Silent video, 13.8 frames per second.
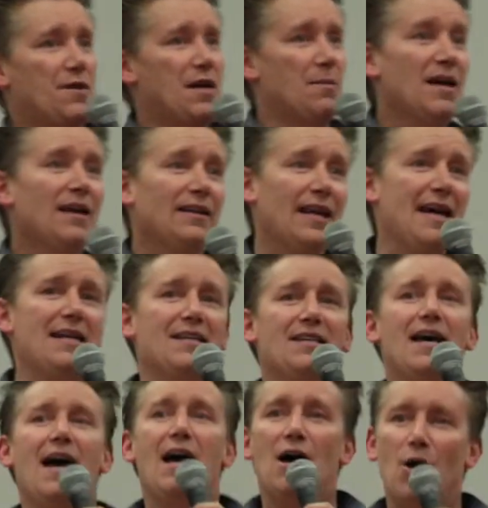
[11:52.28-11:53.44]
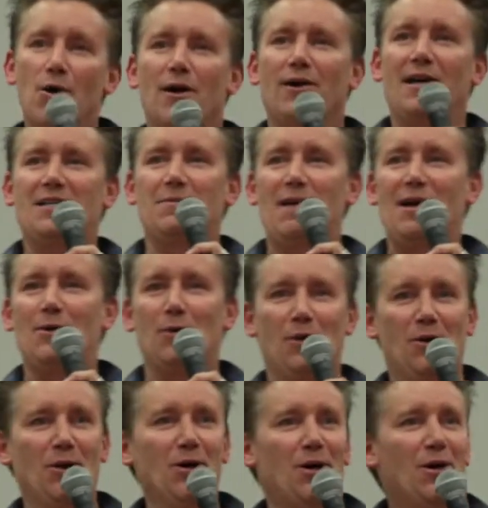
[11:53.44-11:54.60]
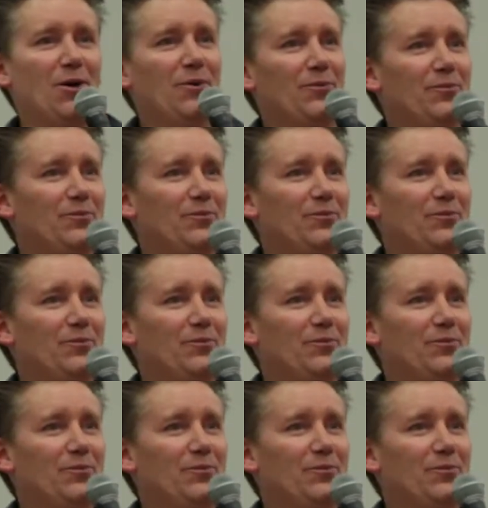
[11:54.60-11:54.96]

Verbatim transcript: for them. Ladies, who here likes a man who can cook?